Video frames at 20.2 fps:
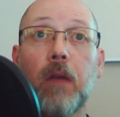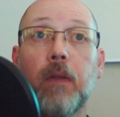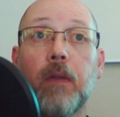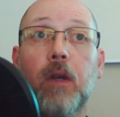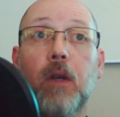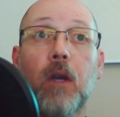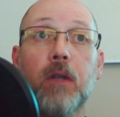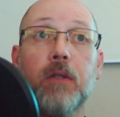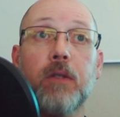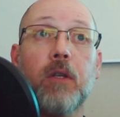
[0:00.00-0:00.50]

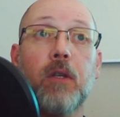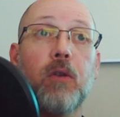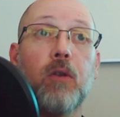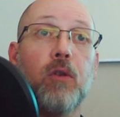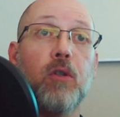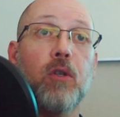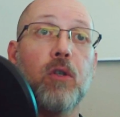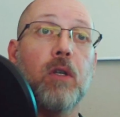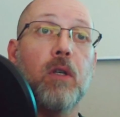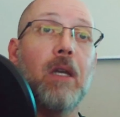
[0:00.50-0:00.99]
the
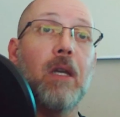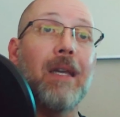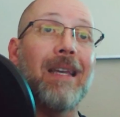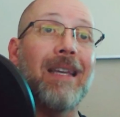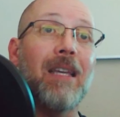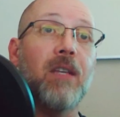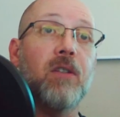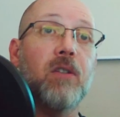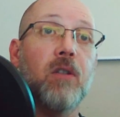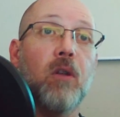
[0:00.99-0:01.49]
Constitution
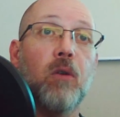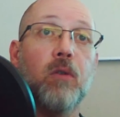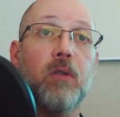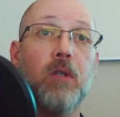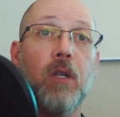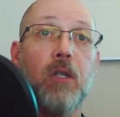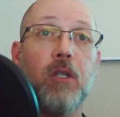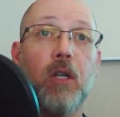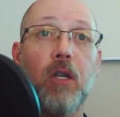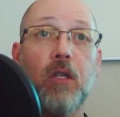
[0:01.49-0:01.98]
is no
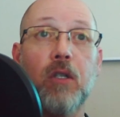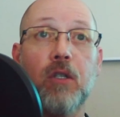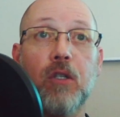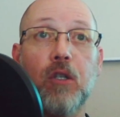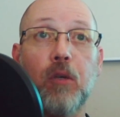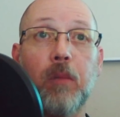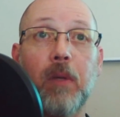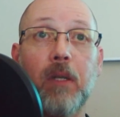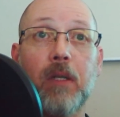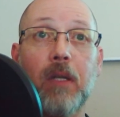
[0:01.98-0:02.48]
such
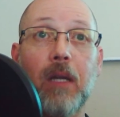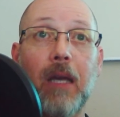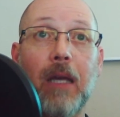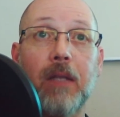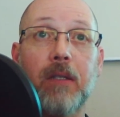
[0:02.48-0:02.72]
instrument